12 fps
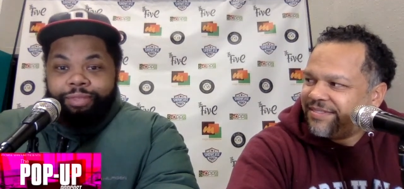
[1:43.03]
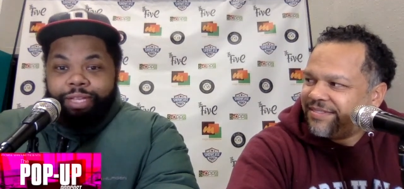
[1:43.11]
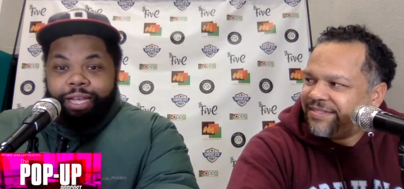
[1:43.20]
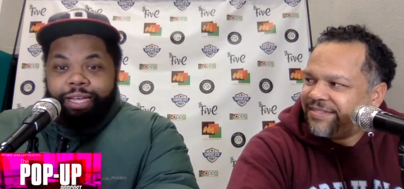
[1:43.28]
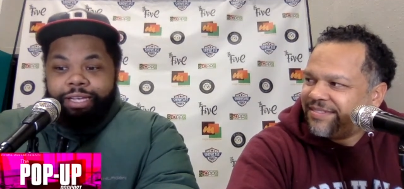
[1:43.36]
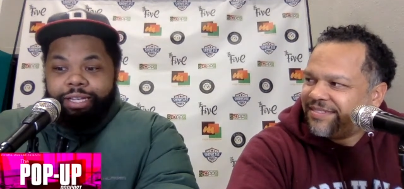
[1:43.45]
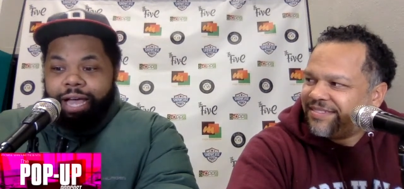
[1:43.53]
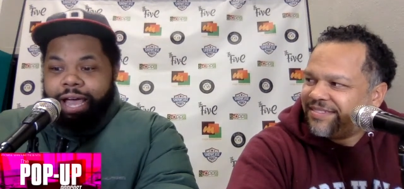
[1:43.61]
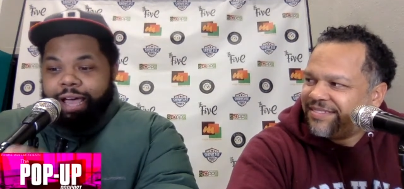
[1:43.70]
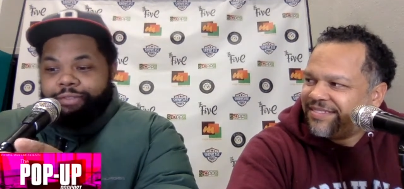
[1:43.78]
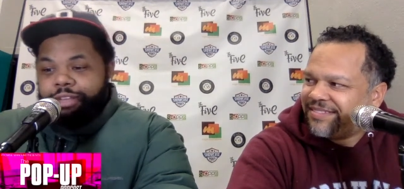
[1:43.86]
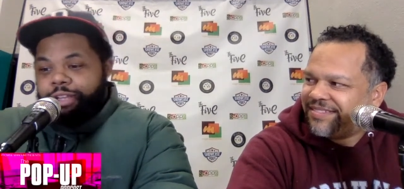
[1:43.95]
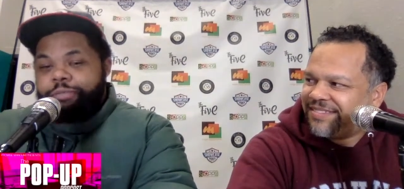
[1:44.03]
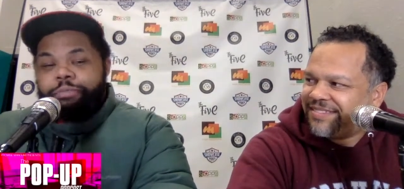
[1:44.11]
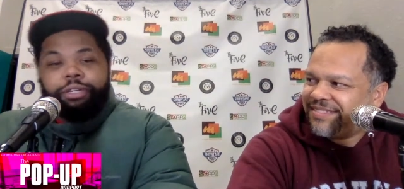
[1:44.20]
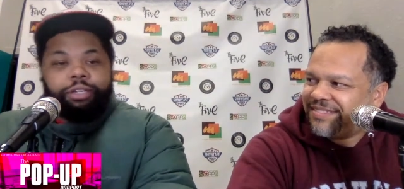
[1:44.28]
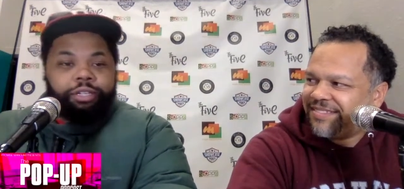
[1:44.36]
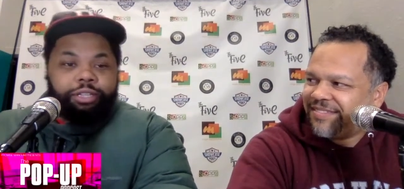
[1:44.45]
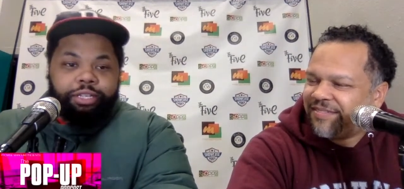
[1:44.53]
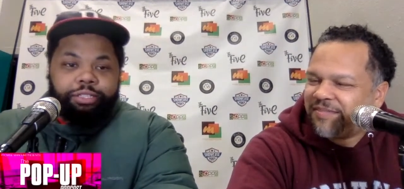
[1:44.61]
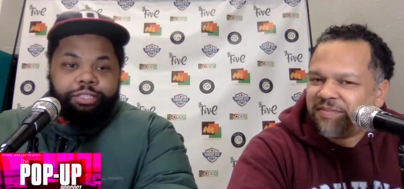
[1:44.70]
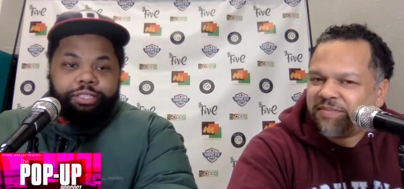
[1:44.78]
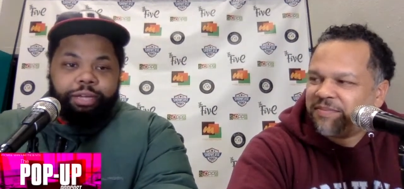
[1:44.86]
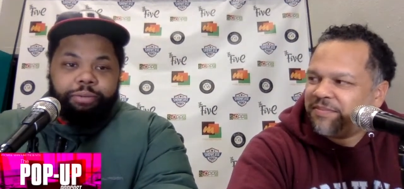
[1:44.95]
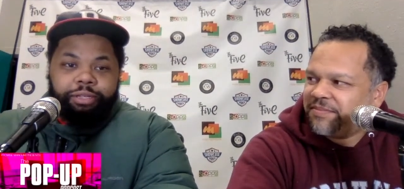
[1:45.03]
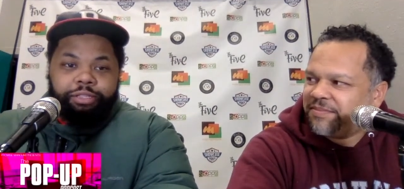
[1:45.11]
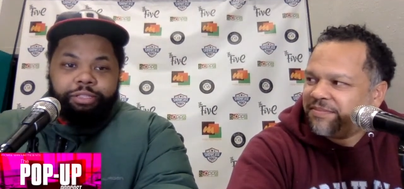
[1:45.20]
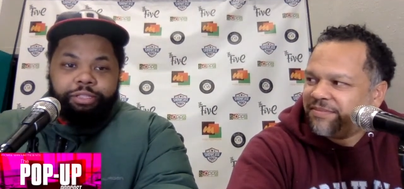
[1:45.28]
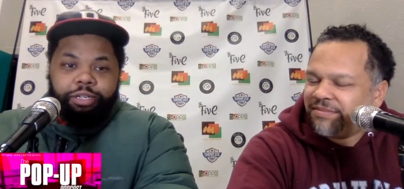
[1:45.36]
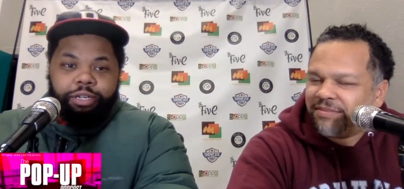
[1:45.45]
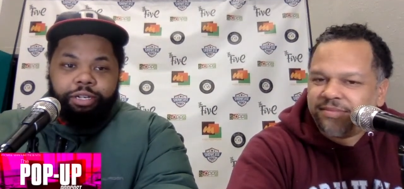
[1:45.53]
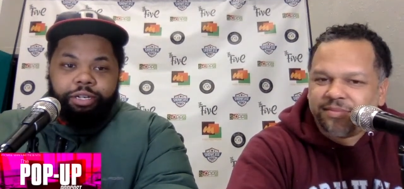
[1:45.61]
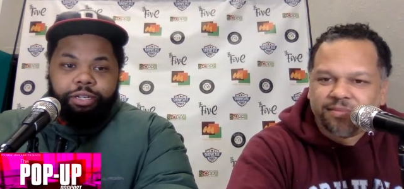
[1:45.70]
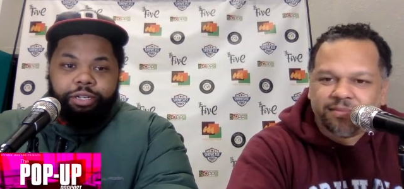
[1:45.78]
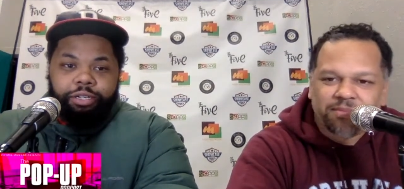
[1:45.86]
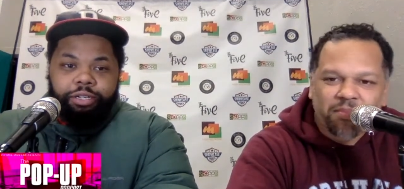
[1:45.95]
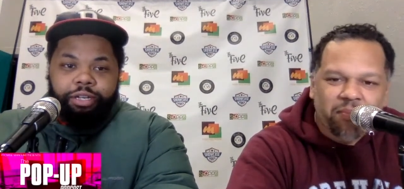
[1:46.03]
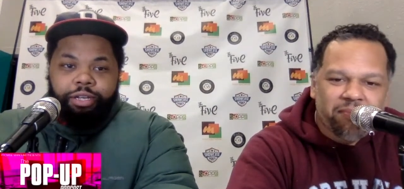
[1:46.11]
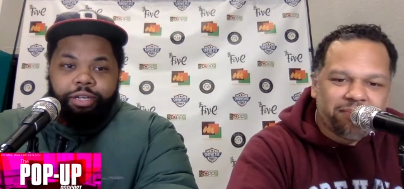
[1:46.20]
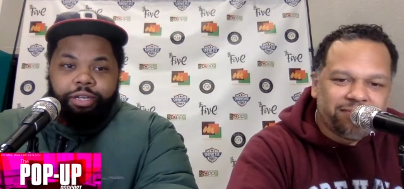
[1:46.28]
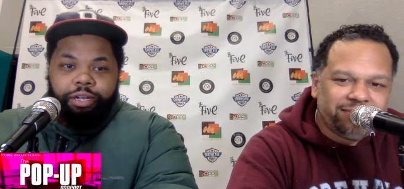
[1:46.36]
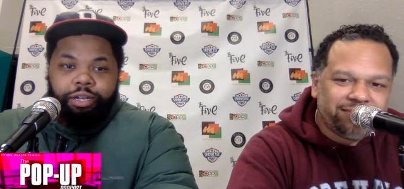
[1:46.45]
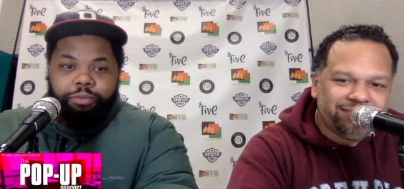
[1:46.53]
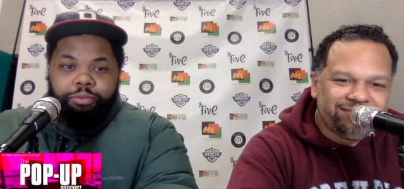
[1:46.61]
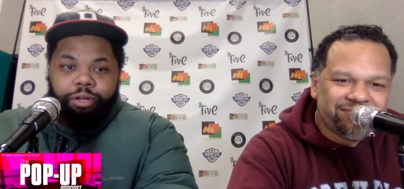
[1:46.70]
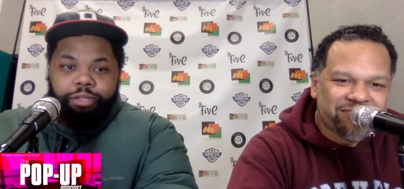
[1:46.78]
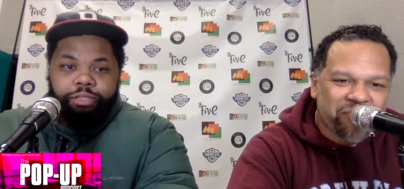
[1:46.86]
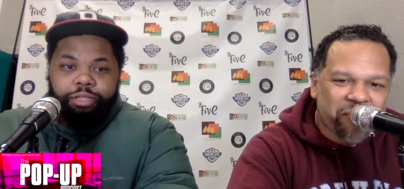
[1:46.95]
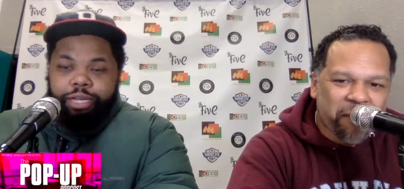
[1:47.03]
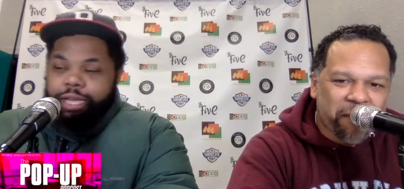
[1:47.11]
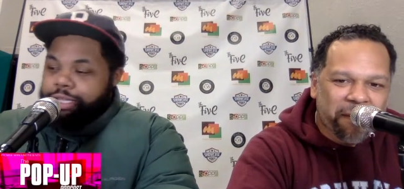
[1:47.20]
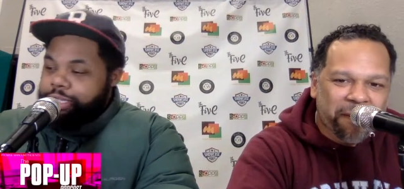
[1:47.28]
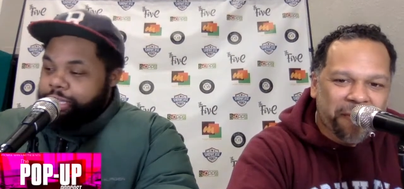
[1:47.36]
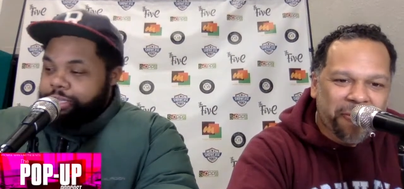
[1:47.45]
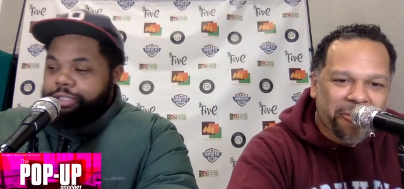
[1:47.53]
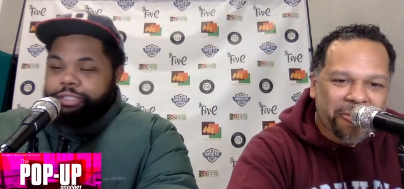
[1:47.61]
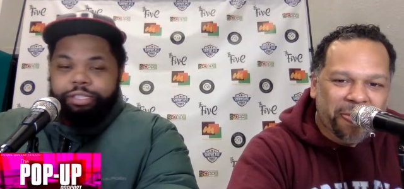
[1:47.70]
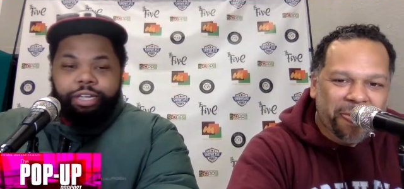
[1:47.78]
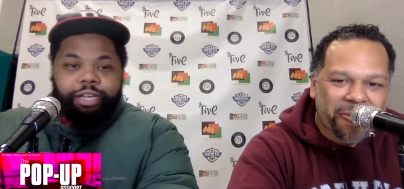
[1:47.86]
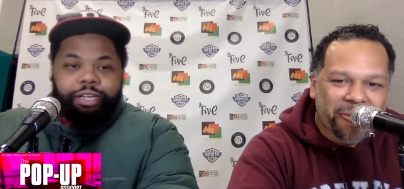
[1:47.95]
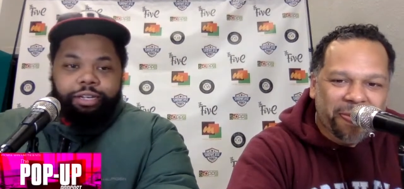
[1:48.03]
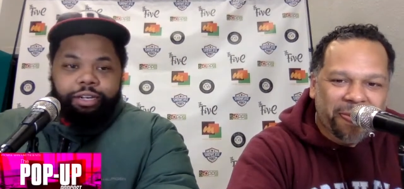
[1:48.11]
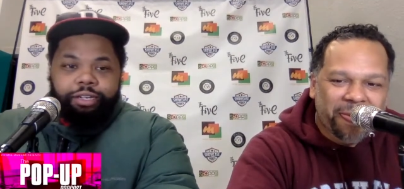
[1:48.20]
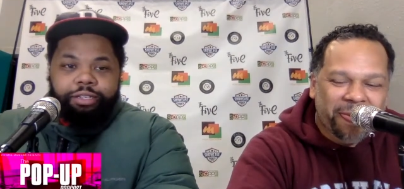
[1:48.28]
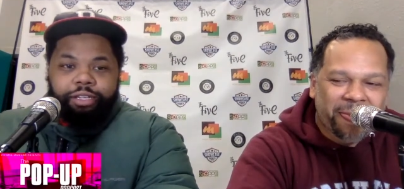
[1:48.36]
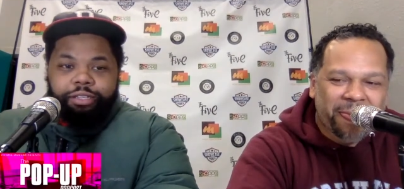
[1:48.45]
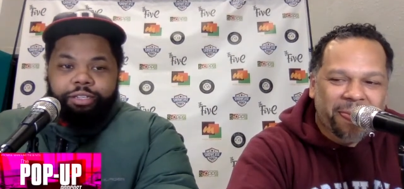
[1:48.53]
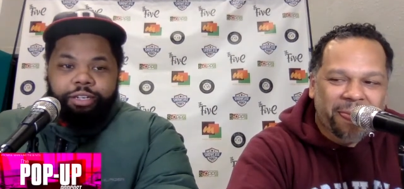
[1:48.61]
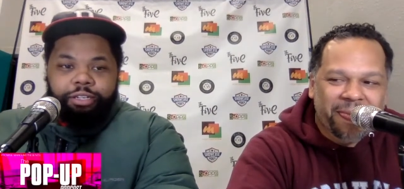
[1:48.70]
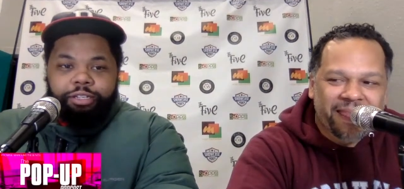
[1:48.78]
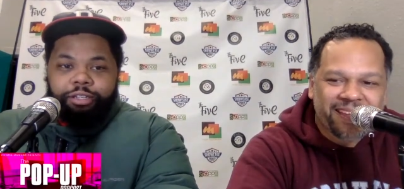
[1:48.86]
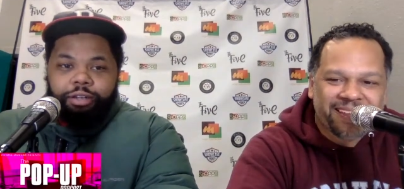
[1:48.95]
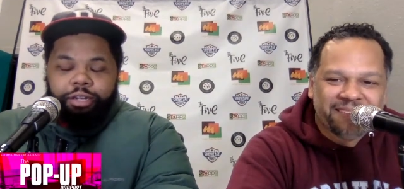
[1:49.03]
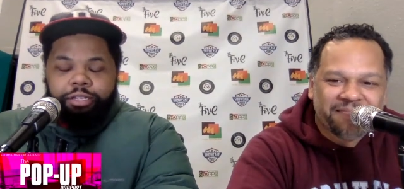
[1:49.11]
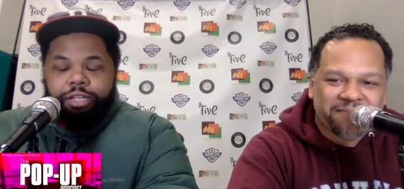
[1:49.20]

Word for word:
Speaker 1: like I have nothing but good things to say about this uh, uh, brother. I got nothing to say, uh, nothing good, uh,